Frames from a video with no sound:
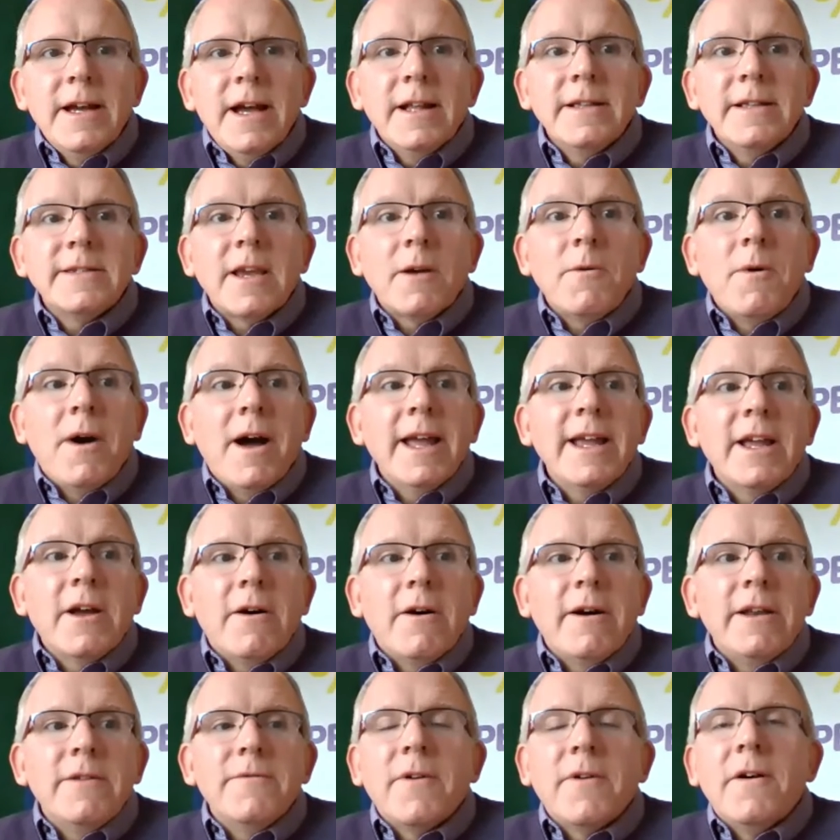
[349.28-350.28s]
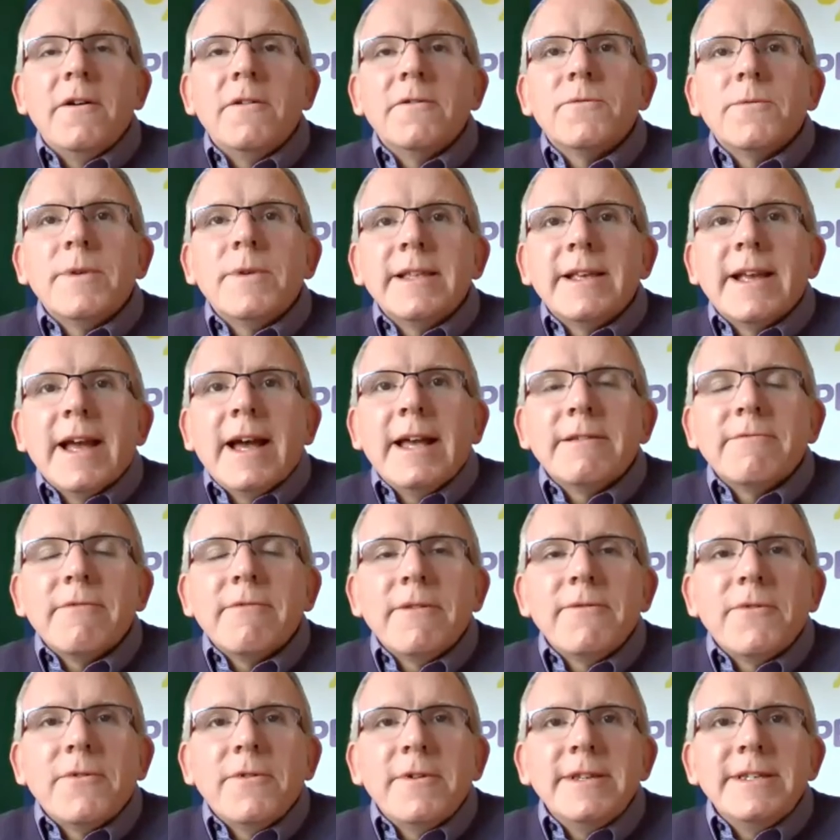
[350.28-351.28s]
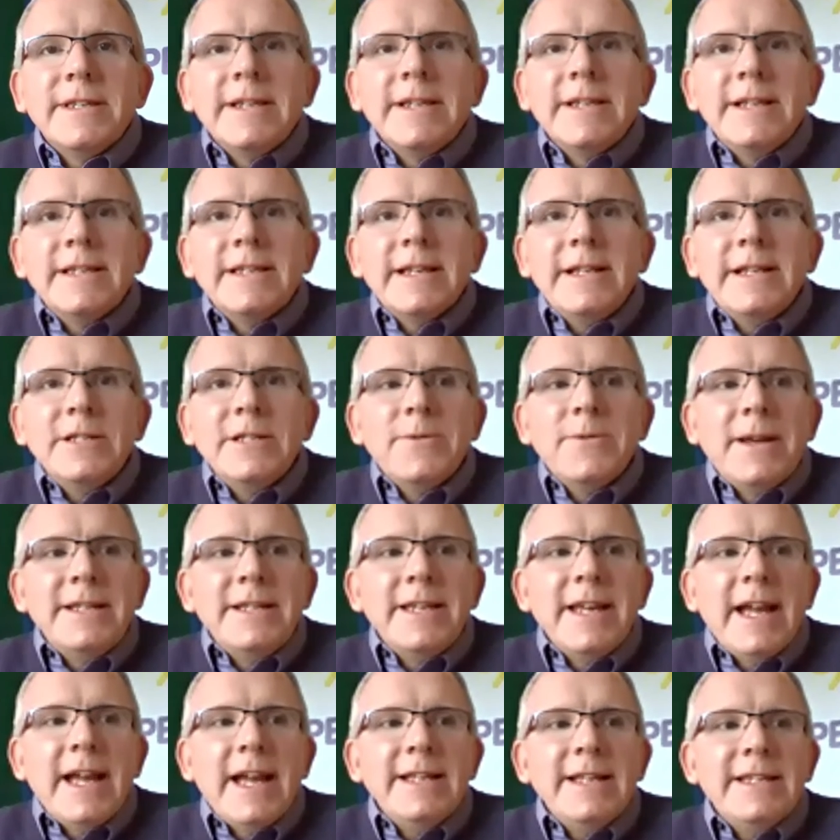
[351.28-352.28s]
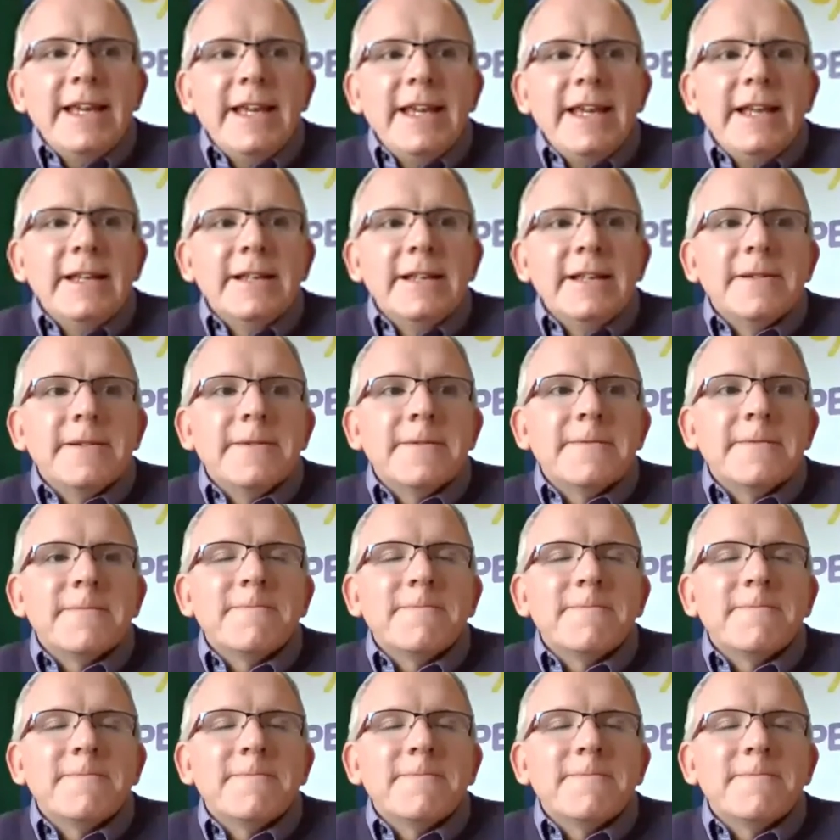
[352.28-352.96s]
And so I got involved with Gathering Voices in 2018.